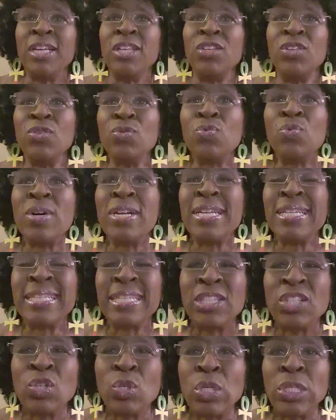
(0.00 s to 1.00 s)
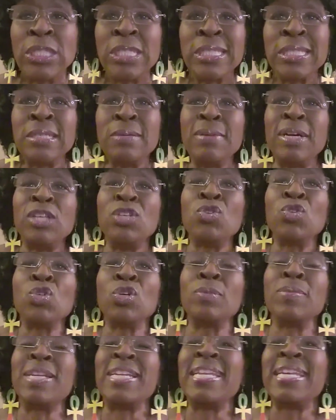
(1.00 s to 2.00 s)
You wanted to talk to somebody you
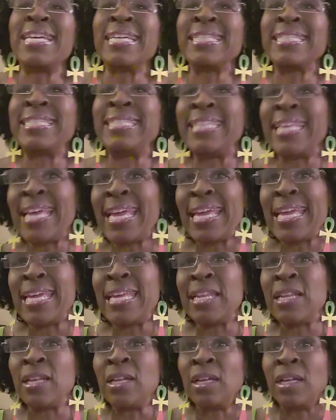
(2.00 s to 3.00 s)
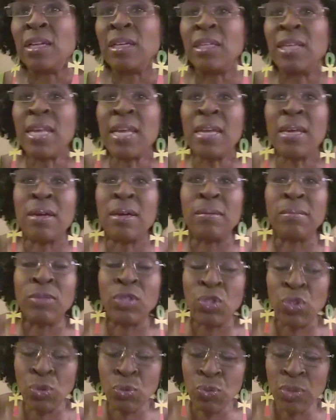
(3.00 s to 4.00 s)
saw the next day. Damn,
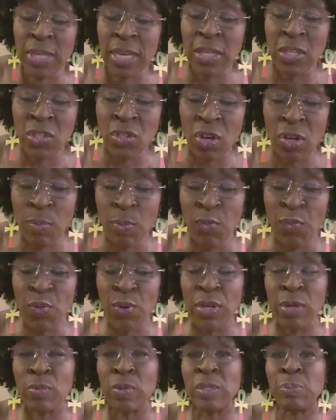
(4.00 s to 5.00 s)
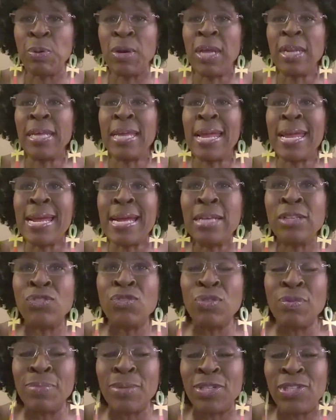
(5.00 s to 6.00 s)
shoot, they started before there was probably
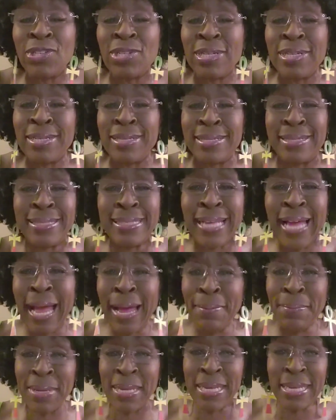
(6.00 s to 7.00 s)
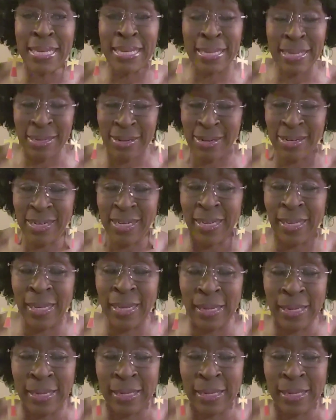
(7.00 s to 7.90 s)
answering machines. I mean,